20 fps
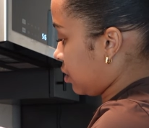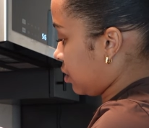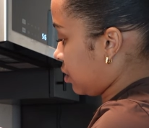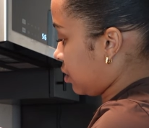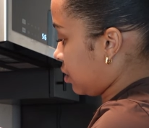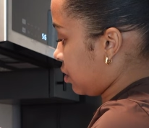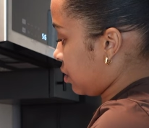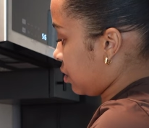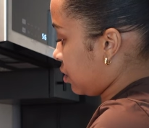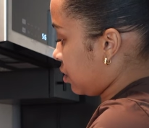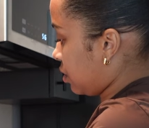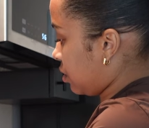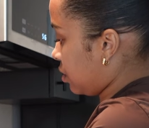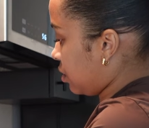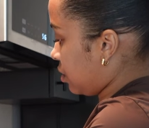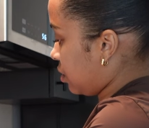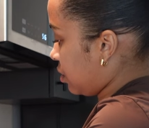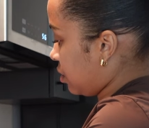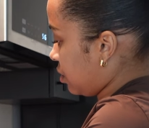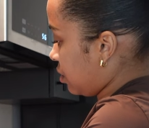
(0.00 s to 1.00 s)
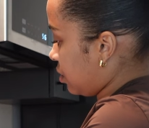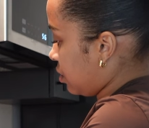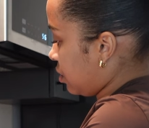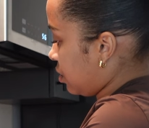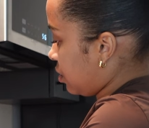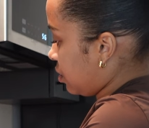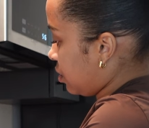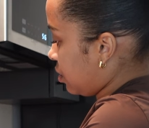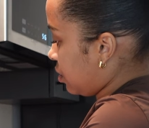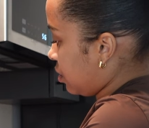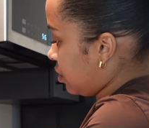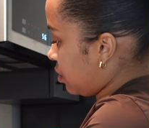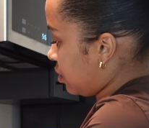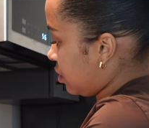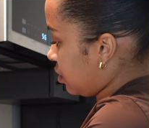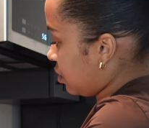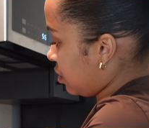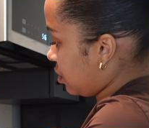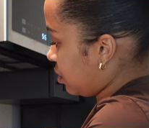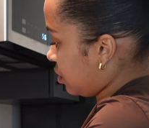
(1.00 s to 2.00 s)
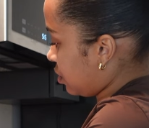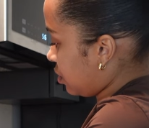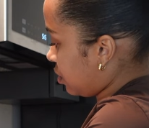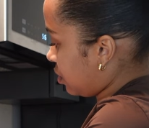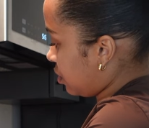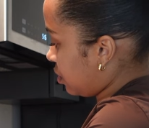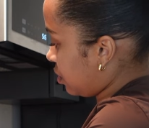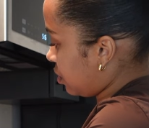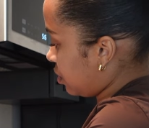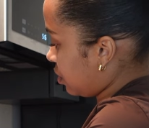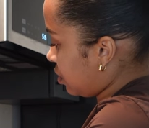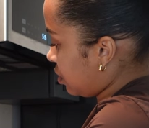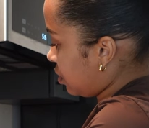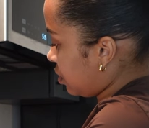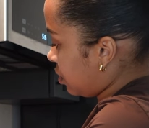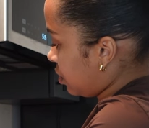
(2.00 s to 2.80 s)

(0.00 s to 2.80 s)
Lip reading: Nothing is said.